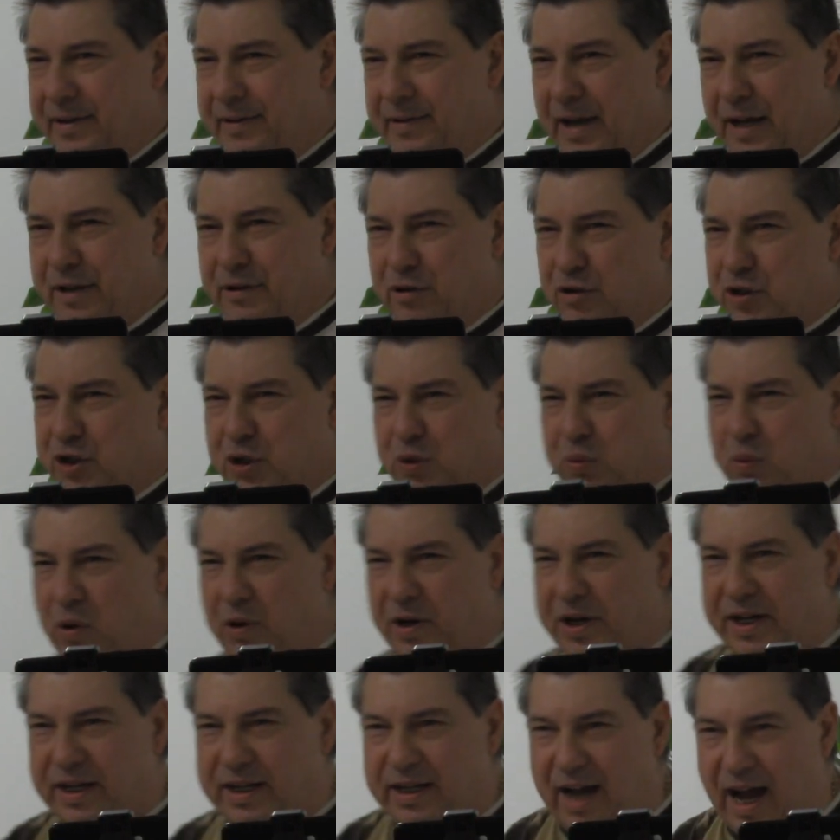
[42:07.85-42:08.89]
and you
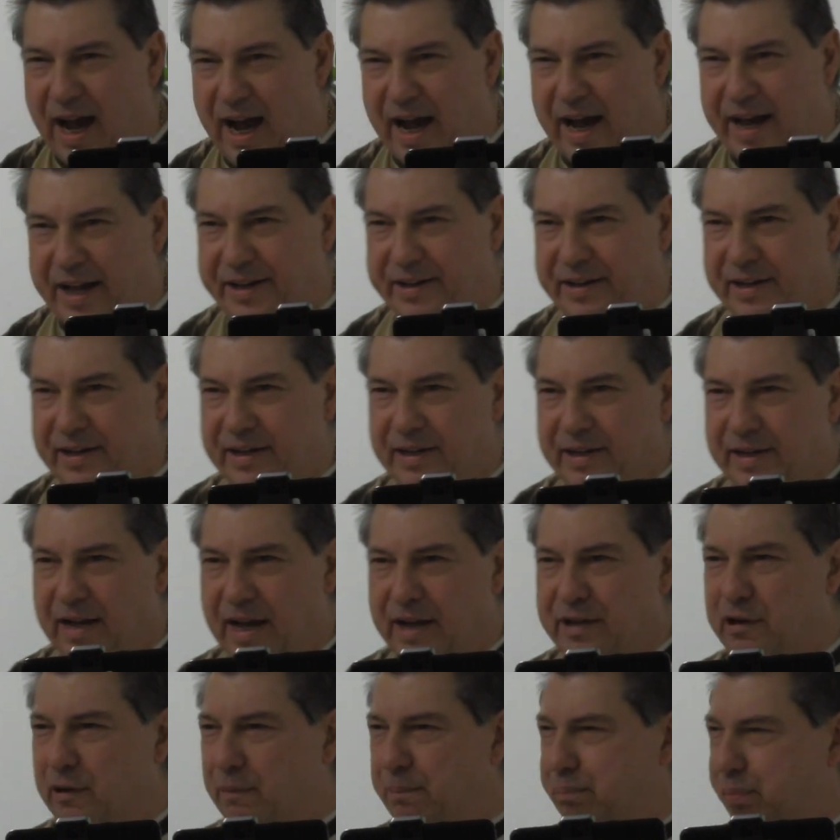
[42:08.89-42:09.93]
swore to God
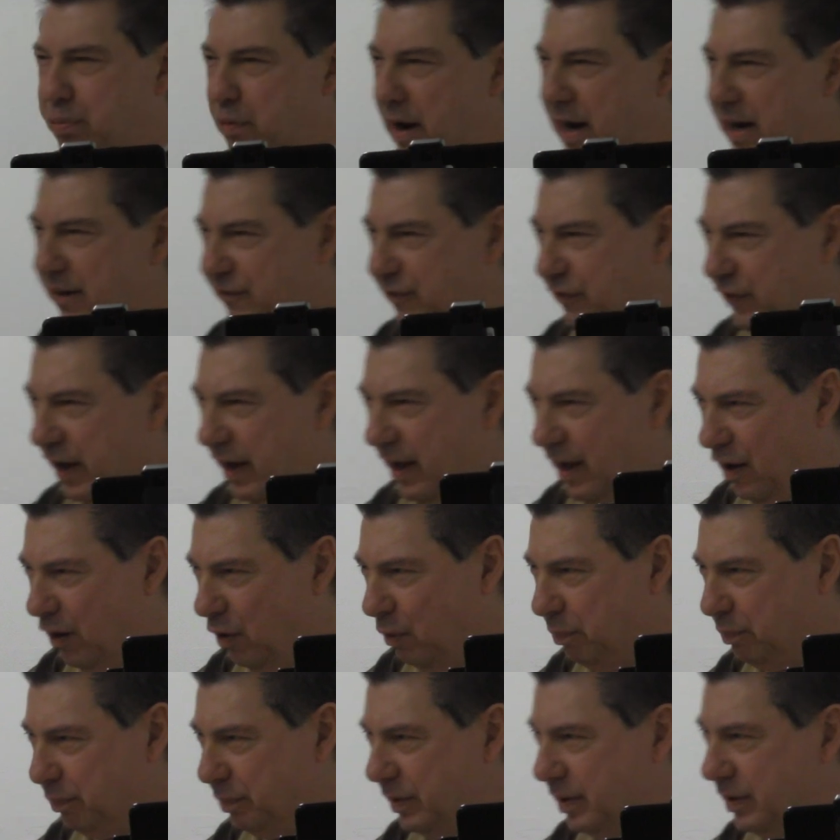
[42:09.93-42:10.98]
and you prayed for
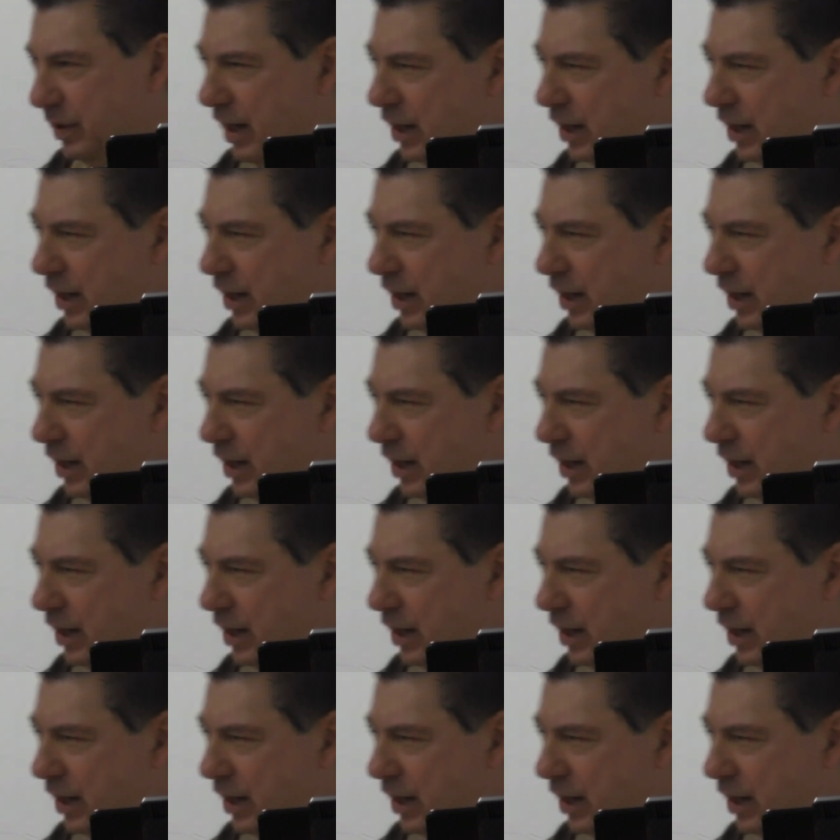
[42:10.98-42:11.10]
help